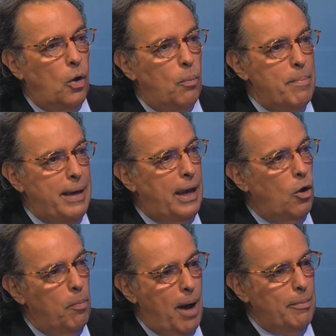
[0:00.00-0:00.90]
making
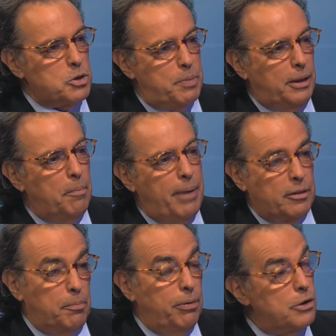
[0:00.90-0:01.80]
Obama speak
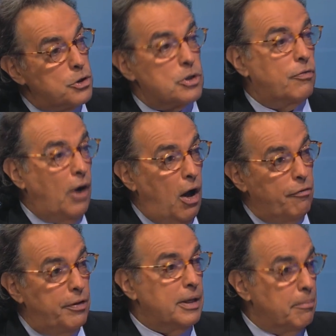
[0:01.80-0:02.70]
about the pleasures of
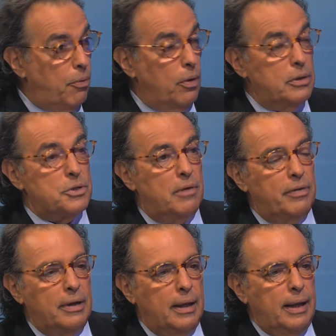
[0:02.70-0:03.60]
golf and the importance of
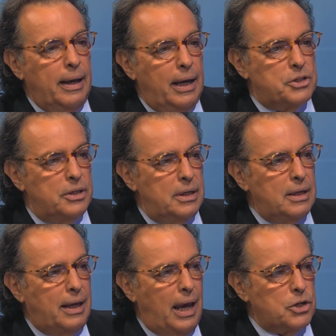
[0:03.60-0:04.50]
it, is an
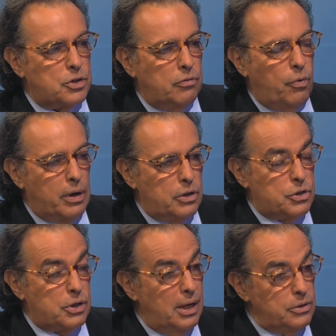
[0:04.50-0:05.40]
indication of what
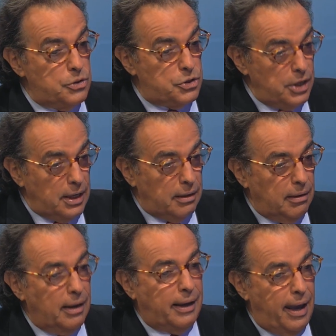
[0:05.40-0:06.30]
is seen,
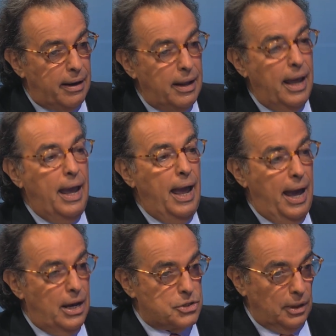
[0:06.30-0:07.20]
again,
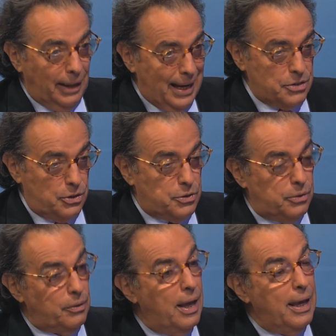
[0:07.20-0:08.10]
as
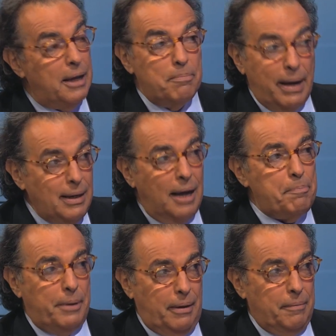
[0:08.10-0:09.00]
lassitude. It may not
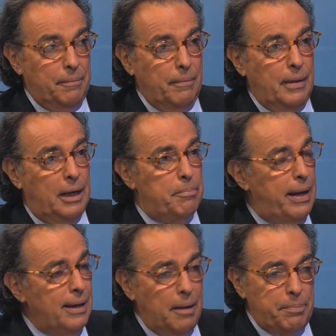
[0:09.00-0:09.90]
be. Mm-hmm. It may
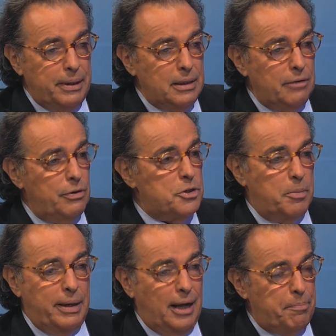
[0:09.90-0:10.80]
not be indifference. It
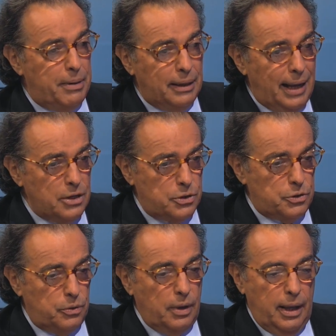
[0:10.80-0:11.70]
may not be
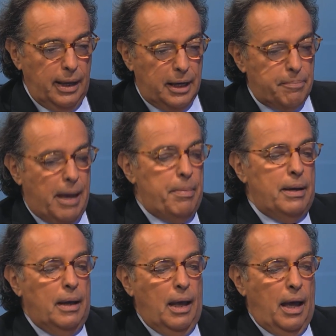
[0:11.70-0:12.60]
lassitude. It may
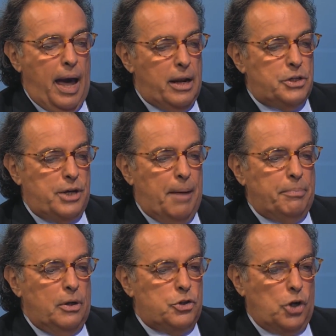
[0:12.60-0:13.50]
be an
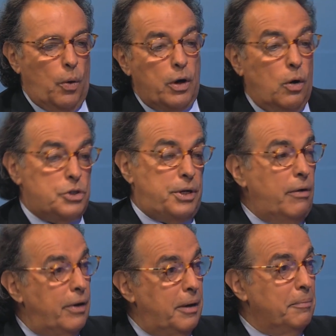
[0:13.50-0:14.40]
attempt at showing
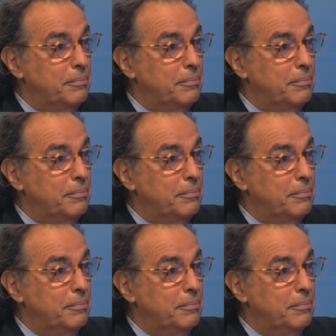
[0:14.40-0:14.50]
austerity.